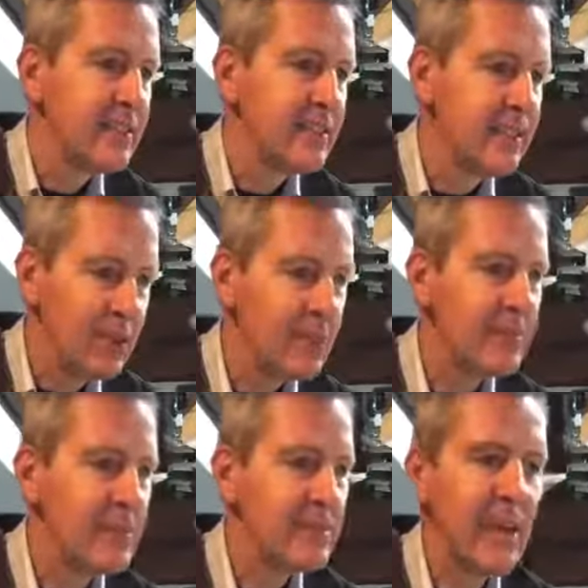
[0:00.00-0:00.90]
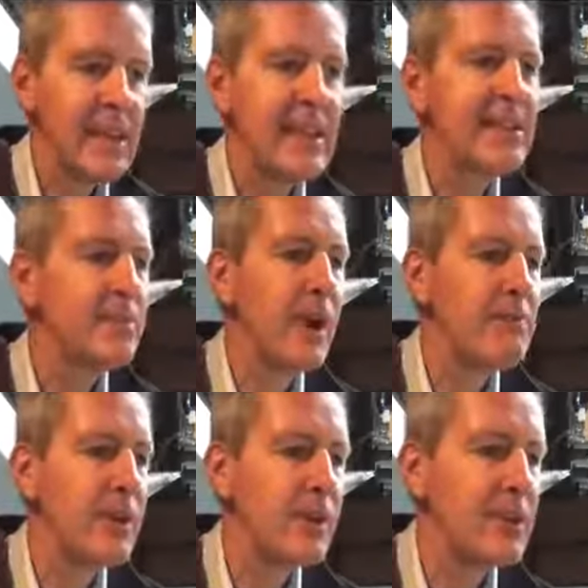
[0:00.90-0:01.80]
The Lord is upright. He is my
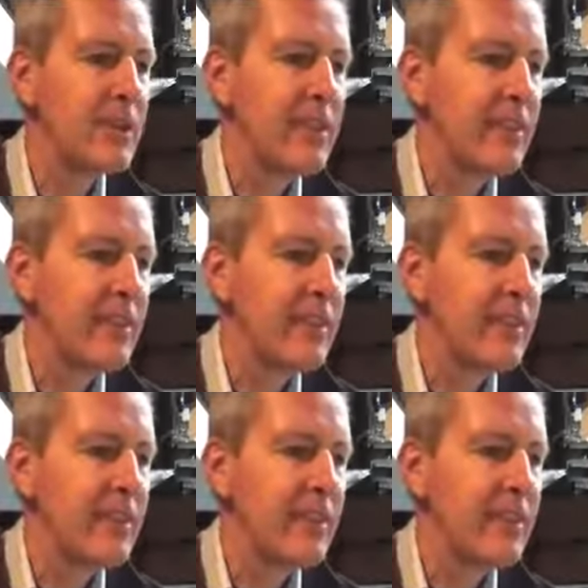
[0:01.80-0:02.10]
rock.